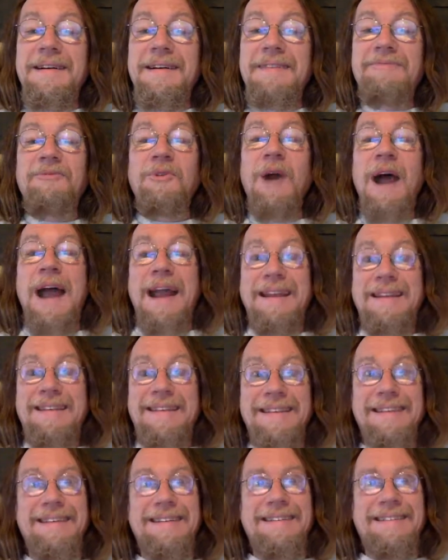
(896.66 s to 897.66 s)

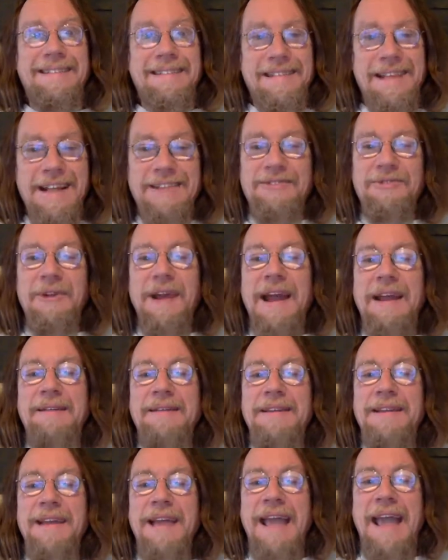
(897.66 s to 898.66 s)
Right. That's right,
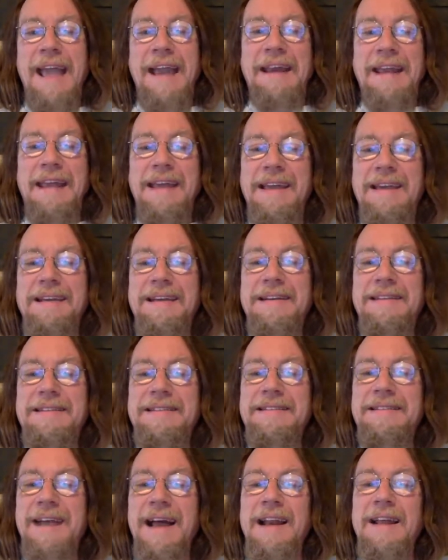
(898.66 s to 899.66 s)
Henny.
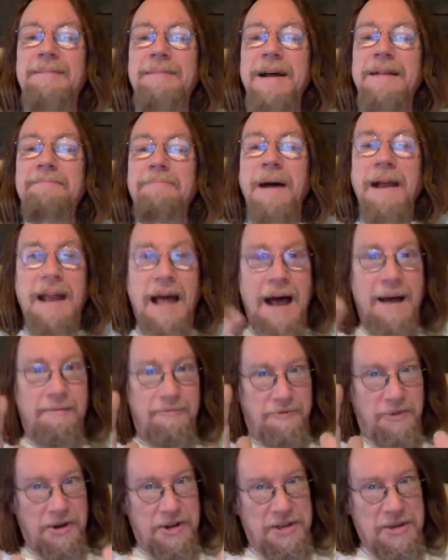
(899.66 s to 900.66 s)
Salamat malam
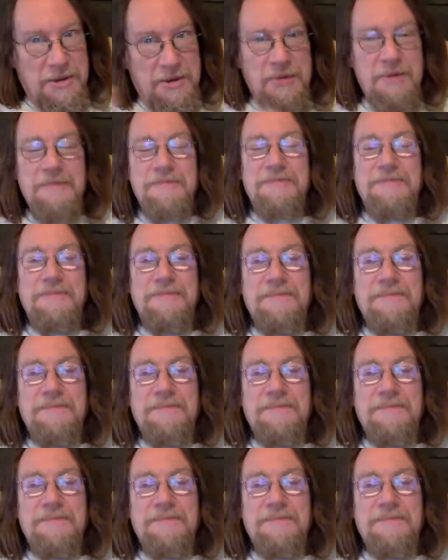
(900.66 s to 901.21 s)
for you.